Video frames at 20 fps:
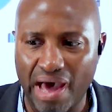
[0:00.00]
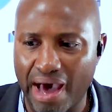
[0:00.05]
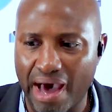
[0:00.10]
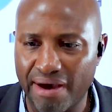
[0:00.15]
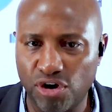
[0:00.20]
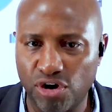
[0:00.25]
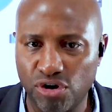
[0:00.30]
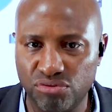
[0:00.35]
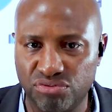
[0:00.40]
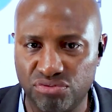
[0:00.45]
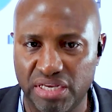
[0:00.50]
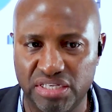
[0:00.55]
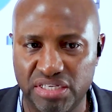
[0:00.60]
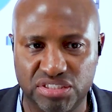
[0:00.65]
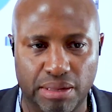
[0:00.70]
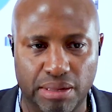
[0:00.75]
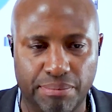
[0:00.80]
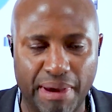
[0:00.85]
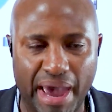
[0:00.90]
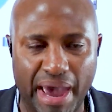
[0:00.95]
I've heard things
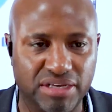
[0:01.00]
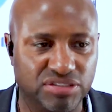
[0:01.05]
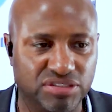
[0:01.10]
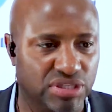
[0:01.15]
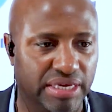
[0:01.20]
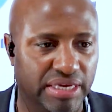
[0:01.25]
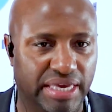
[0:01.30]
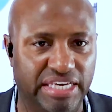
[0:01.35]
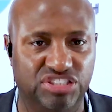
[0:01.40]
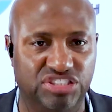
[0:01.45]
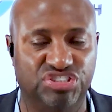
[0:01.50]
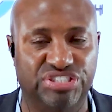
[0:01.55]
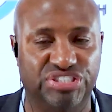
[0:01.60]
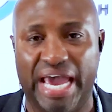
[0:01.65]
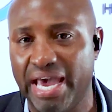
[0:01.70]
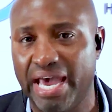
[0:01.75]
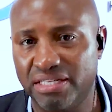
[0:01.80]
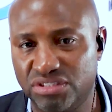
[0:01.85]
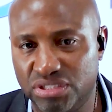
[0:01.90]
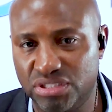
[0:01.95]
in the past, like he's
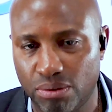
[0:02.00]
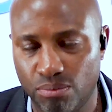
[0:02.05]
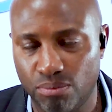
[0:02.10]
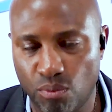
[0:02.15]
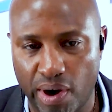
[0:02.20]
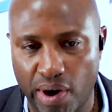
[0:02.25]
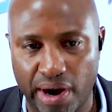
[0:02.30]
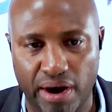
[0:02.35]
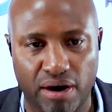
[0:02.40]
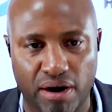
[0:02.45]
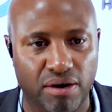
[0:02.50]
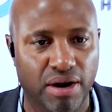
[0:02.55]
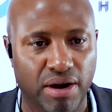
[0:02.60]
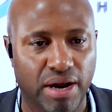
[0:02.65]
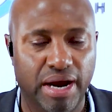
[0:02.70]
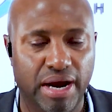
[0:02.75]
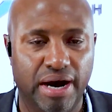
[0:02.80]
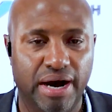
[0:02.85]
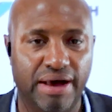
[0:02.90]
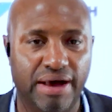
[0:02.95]
dead somewhere.
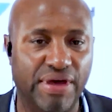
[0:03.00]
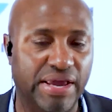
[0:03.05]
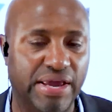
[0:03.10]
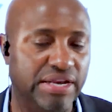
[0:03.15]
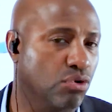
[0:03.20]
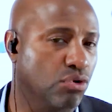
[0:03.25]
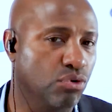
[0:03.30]
They don't know